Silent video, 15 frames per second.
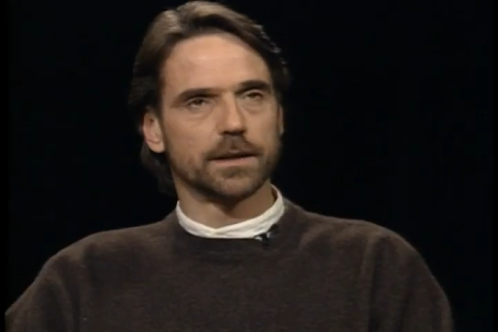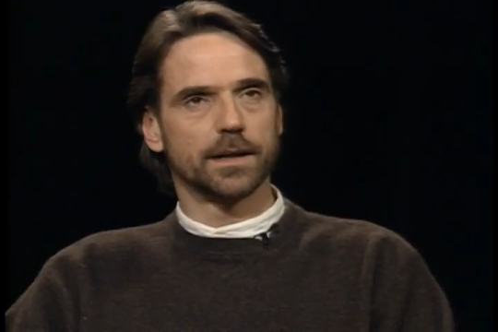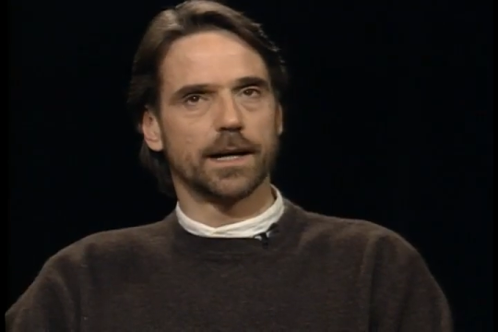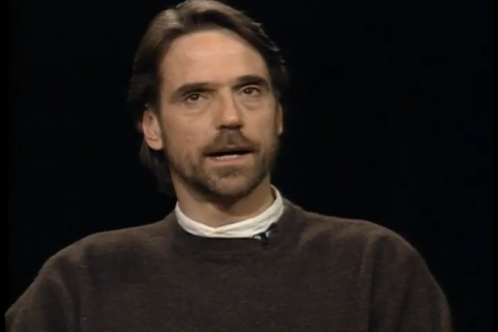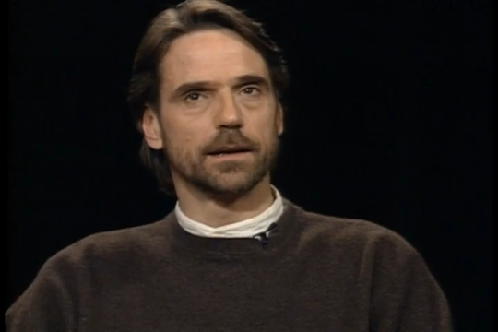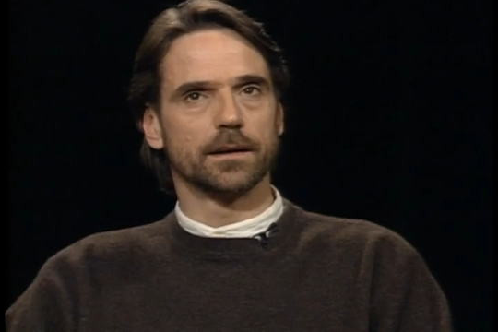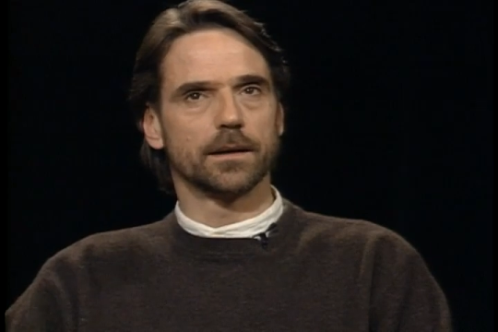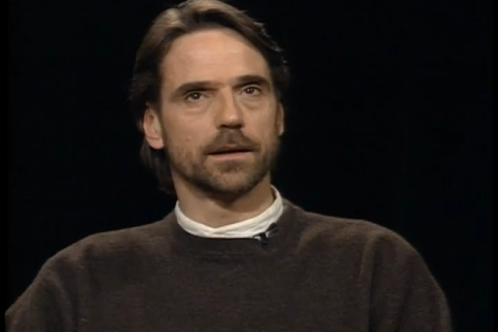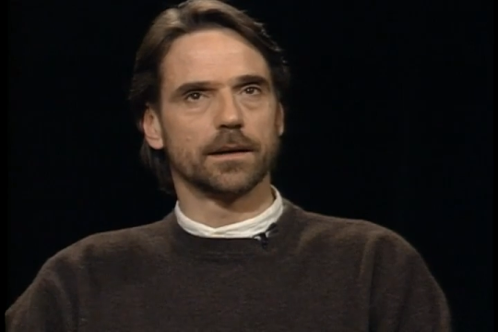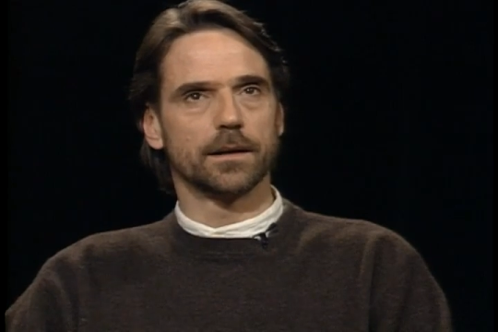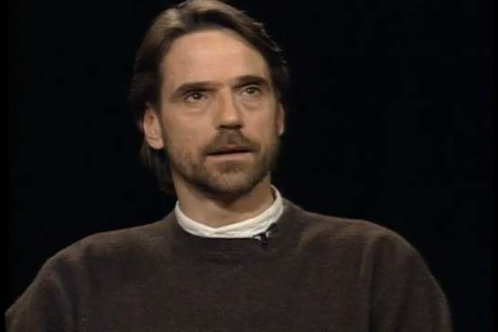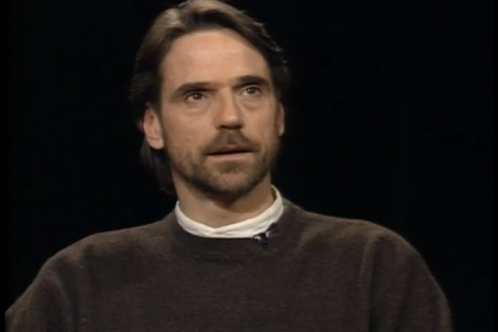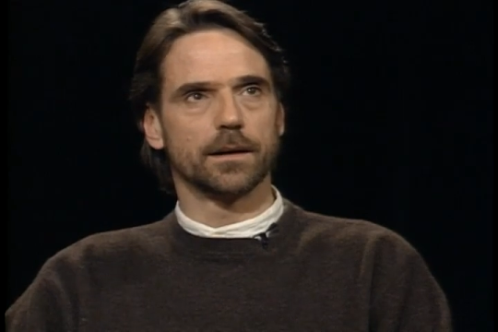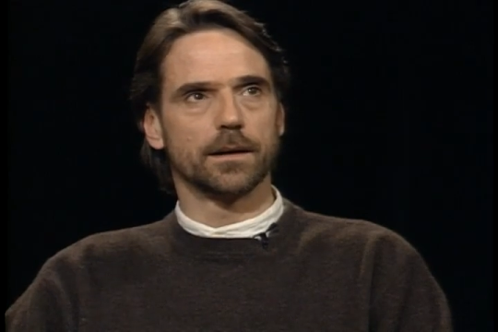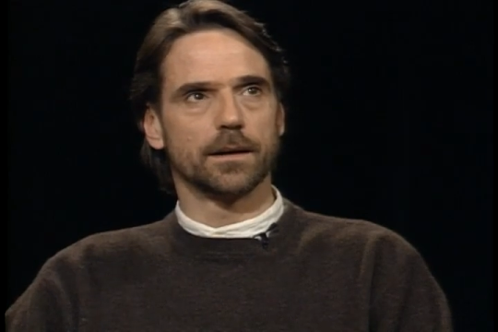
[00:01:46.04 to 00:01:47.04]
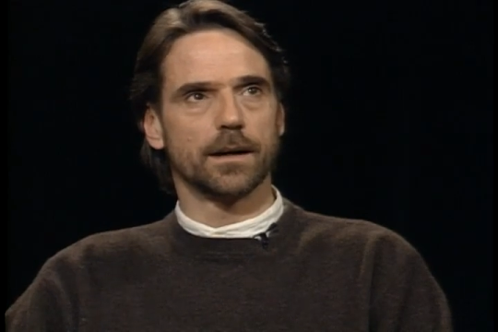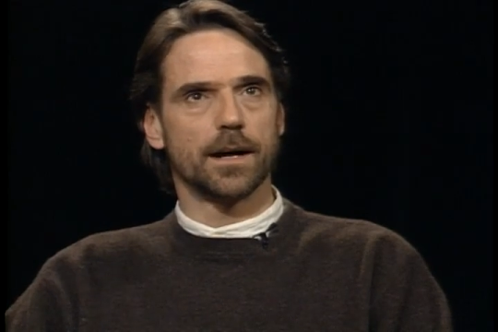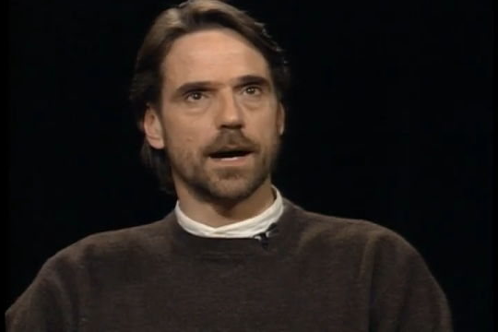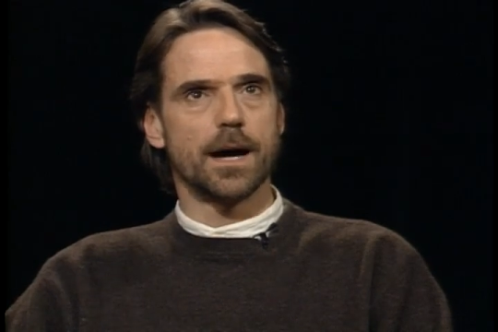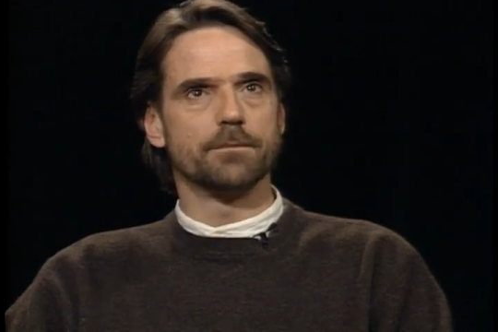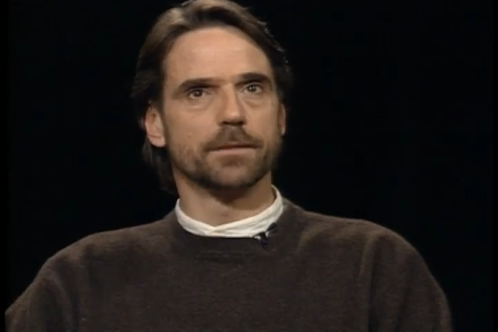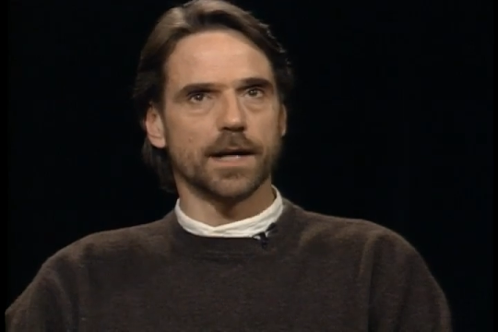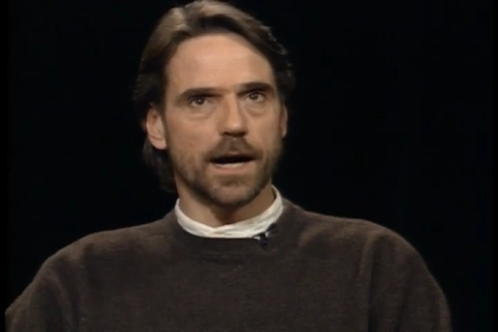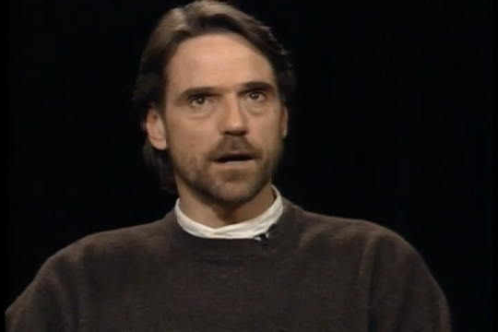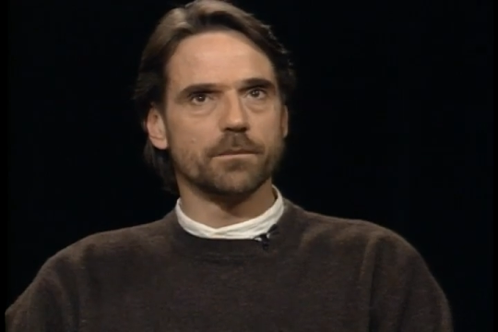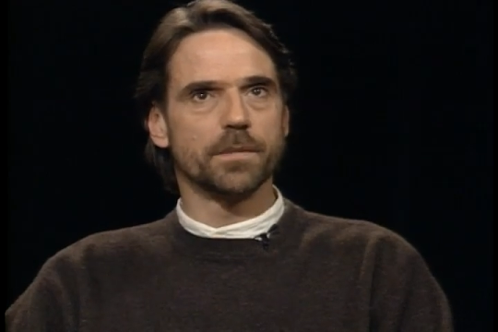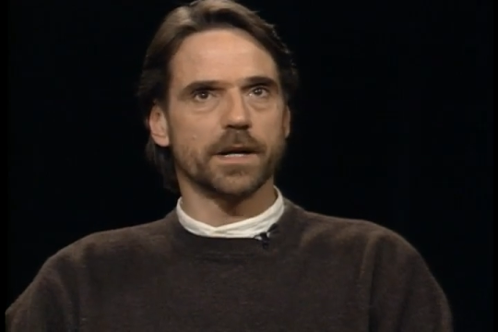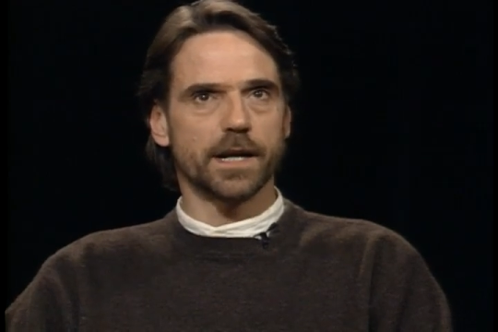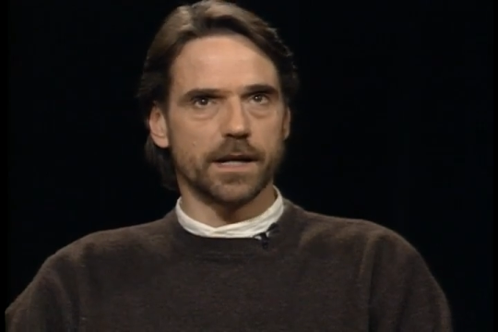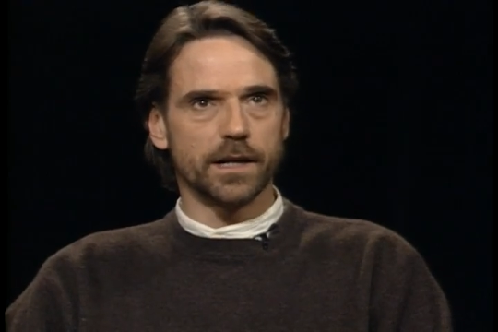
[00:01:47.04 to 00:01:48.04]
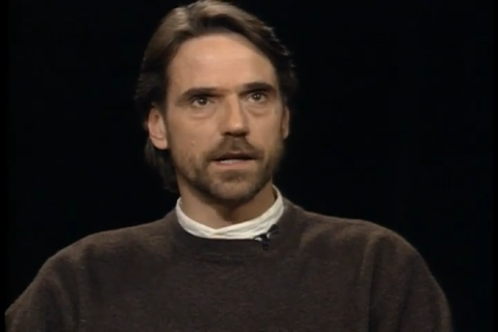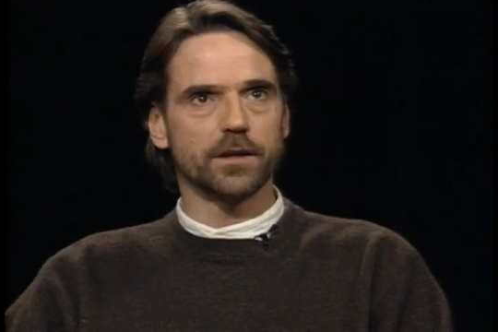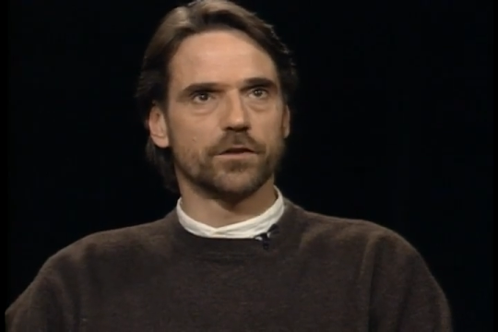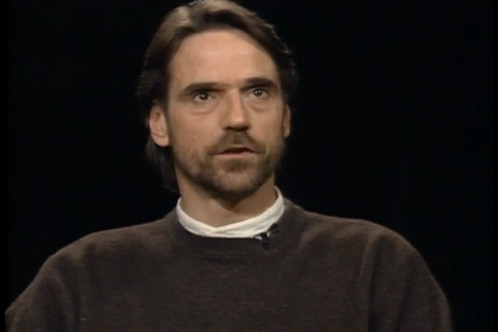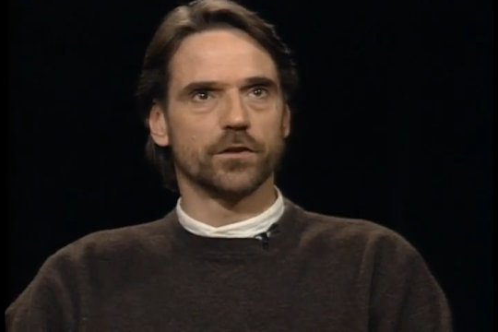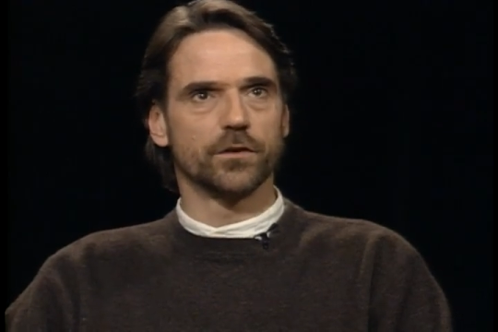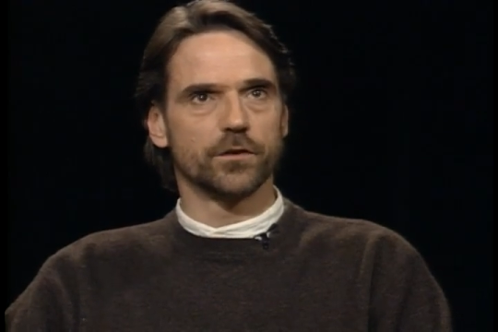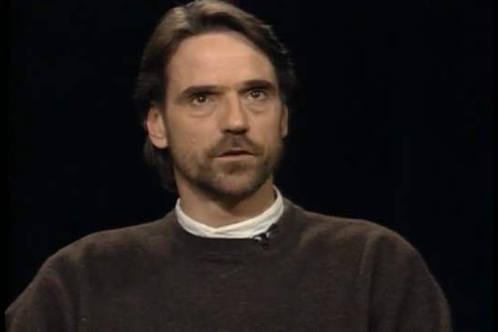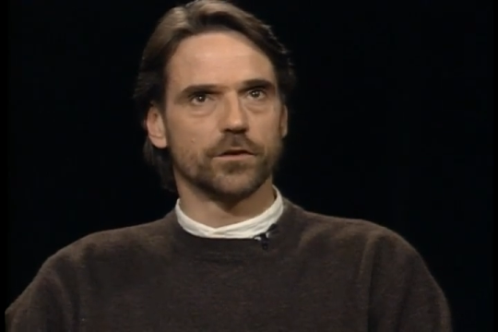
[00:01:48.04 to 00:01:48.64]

and I'm now beginning to